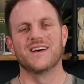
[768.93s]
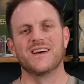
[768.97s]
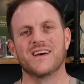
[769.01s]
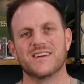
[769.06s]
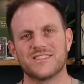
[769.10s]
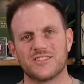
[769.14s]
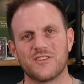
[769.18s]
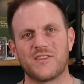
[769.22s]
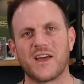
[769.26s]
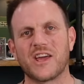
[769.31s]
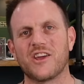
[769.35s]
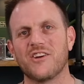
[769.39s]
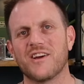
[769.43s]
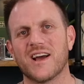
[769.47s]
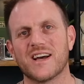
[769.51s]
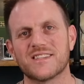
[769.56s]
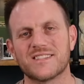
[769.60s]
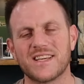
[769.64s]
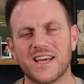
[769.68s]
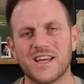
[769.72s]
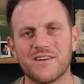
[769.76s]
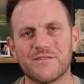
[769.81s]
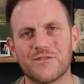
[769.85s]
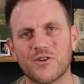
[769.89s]
So thank you guys
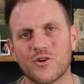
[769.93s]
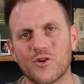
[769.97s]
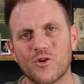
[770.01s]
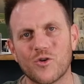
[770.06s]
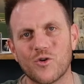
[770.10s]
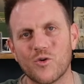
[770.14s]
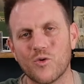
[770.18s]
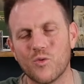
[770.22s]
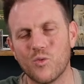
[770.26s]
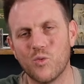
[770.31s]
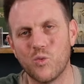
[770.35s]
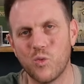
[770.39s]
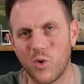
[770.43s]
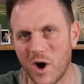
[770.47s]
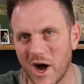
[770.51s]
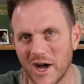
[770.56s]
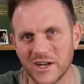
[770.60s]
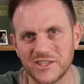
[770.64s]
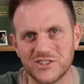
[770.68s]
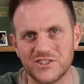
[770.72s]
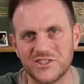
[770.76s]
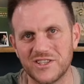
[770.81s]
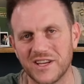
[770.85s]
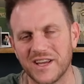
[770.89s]
again for
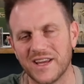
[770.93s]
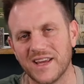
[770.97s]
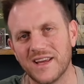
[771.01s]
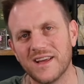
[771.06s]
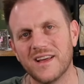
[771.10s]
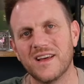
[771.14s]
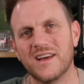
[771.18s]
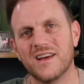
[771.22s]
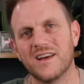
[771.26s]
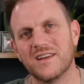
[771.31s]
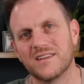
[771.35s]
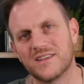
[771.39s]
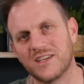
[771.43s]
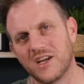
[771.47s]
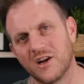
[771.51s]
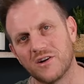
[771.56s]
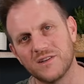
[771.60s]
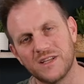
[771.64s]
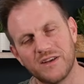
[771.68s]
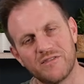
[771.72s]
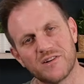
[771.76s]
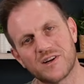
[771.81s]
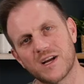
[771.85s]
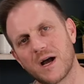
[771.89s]
watching. You know,
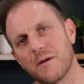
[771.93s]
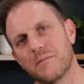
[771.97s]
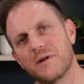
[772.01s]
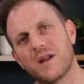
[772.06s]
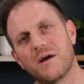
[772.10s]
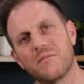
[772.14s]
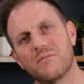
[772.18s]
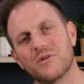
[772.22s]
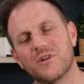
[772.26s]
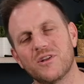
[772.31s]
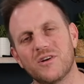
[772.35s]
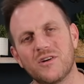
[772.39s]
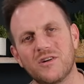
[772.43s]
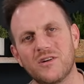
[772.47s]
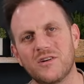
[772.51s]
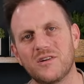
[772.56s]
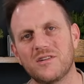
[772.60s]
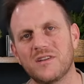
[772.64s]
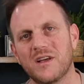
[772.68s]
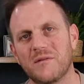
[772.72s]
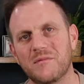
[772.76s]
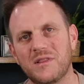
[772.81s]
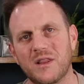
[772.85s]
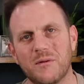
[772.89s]
leave a comment down below.
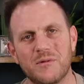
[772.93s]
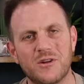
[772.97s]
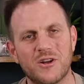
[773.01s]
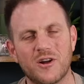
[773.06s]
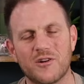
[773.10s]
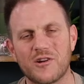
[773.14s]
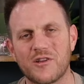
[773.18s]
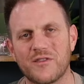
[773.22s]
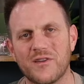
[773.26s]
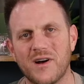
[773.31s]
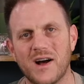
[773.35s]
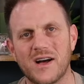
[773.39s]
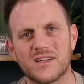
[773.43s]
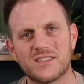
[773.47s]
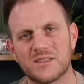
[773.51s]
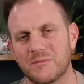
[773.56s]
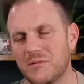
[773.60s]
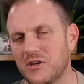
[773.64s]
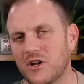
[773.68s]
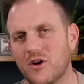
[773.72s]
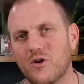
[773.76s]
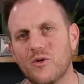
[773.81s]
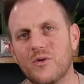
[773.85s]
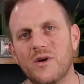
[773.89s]
Let me know your thoughts. Let
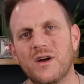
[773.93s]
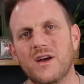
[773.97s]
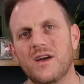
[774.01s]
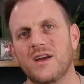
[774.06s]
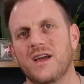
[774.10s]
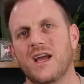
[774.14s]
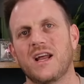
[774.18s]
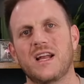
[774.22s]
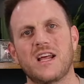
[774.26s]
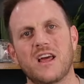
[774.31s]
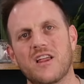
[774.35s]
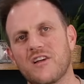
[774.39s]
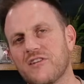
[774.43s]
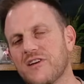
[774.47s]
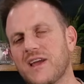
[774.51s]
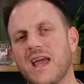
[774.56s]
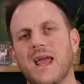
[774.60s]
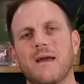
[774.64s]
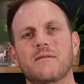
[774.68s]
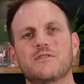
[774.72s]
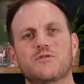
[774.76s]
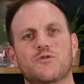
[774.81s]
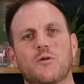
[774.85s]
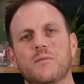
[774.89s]
me know any other
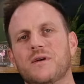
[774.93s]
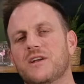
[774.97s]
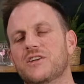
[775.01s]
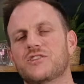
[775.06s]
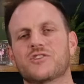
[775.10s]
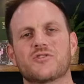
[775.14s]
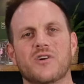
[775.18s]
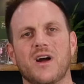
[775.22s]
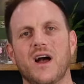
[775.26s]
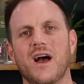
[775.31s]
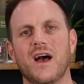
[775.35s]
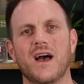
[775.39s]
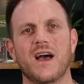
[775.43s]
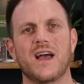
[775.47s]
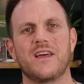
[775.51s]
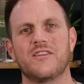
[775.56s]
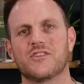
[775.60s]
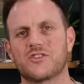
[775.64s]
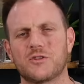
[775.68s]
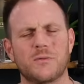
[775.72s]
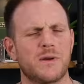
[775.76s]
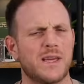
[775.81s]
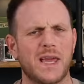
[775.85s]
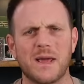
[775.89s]
games you want me to try.
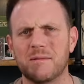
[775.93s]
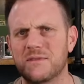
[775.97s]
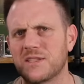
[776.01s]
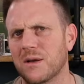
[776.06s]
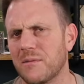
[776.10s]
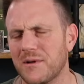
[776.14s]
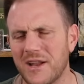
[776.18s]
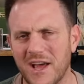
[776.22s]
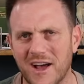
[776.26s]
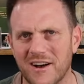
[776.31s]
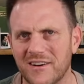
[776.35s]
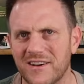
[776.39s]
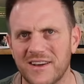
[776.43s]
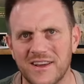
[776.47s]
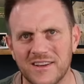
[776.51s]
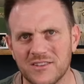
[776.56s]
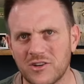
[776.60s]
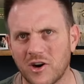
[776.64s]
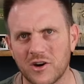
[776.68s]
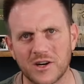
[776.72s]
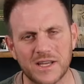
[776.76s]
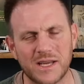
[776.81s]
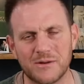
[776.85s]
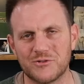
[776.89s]
There's so many games coming out. It's
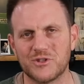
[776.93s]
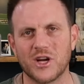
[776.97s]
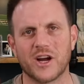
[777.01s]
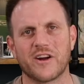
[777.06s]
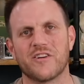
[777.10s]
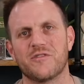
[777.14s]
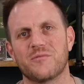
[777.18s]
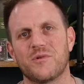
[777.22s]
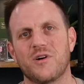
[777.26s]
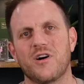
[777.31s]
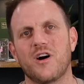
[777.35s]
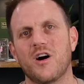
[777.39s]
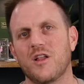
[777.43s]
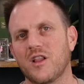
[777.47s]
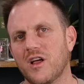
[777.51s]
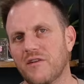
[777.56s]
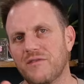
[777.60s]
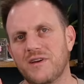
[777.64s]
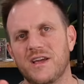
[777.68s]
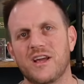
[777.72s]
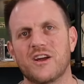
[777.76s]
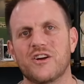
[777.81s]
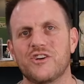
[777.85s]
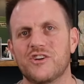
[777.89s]
hard to keep track of them all. I love
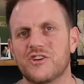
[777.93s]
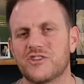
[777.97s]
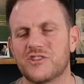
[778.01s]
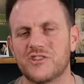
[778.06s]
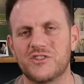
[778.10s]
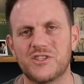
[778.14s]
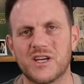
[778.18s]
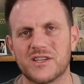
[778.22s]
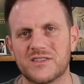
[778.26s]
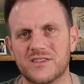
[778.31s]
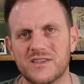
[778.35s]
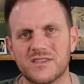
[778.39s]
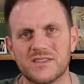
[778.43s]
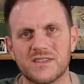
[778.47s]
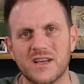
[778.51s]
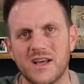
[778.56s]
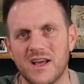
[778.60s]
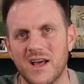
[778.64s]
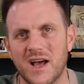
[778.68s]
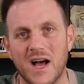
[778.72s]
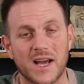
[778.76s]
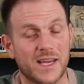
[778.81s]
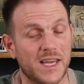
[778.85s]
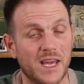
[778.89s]
to hear your suggestions.
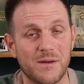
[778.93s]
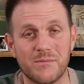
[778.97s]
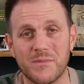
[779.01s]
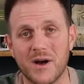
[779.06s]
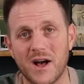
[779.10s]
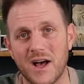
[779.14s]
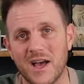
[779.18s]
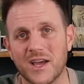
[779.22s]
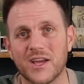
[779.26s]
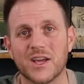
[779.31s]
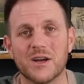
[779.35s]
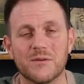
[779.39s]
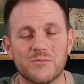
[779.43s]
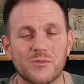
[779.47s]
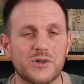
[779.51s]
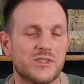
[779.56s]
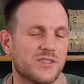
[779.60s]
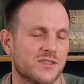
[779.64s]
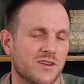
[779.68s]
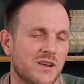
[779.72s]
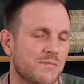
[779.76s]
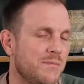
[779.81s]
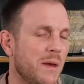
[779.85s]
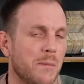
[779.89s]
I keep buying them,
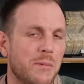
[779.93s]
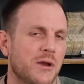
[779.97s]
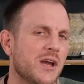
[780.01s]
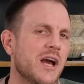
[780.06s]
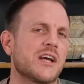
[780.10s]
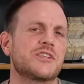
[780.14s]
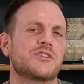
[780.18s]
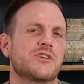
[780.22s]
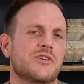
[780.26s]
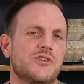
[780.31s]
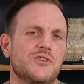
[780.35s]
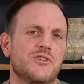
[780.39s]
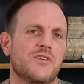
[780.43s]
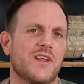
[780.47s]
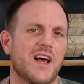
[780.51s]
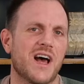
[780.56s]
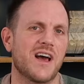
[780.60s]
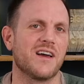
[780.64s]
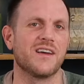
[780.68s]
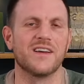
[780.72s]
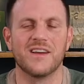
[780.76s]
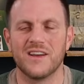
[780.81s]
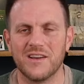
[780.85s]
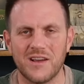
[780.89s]
which maybe I shouldn't do
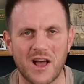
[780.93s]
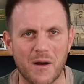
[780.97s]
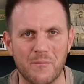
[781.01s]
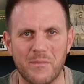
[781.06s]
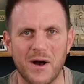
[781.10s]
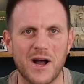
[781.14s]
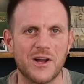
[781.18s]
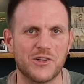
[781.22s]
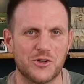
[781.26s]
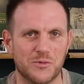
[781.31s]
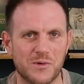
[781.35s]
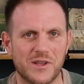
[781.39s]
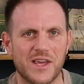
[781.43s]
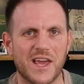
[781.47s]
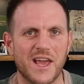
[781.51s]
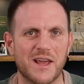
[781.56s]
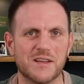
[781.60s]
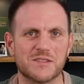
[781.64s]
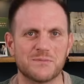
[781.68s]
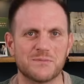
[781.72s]
that. I'm buying too many games.